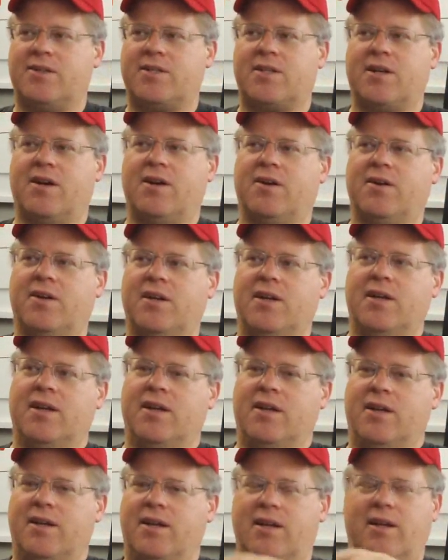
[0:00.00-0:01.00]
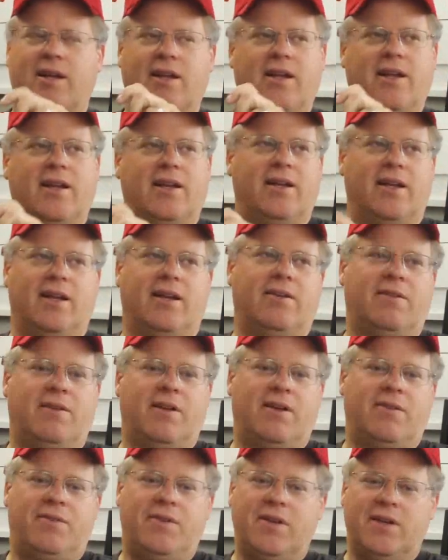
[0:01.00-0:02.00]
So
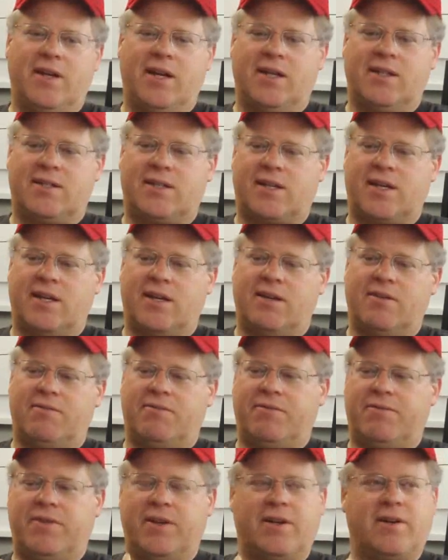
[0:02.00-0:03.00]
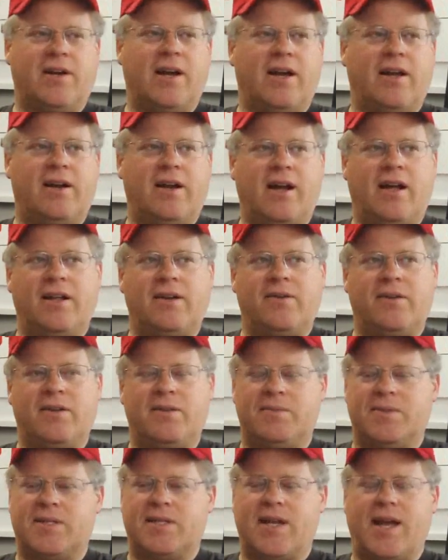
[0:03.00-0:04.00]
if you guys can figure out an algorithm
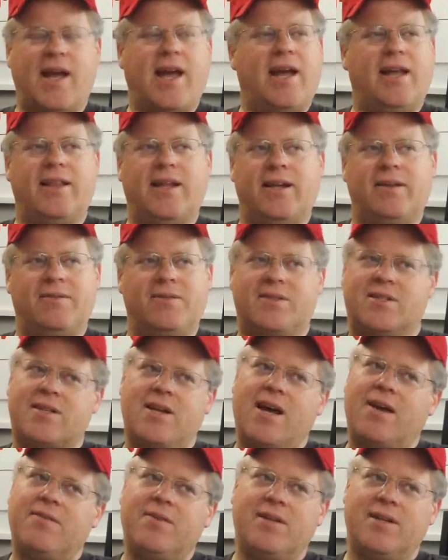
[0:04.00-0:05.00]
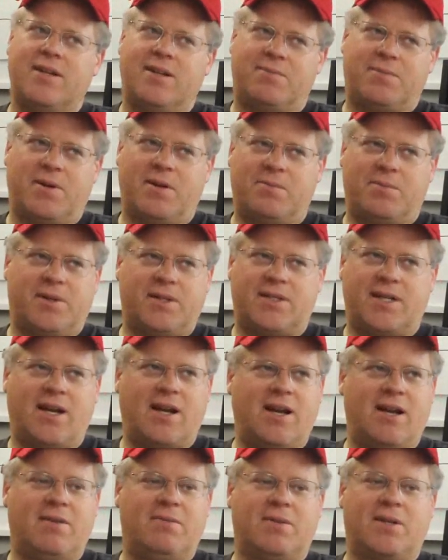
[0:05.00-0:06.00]
and say, hey, that's not really an appropriate
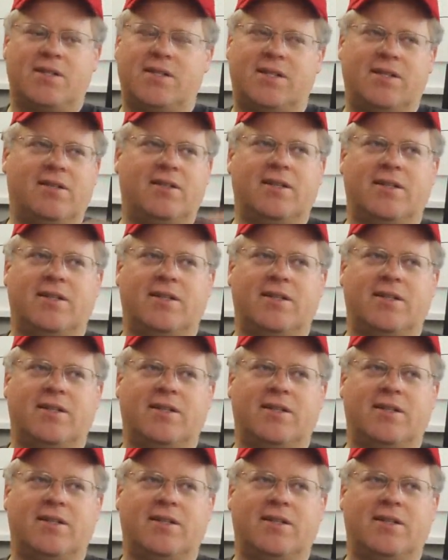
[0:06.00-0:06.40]
time because you're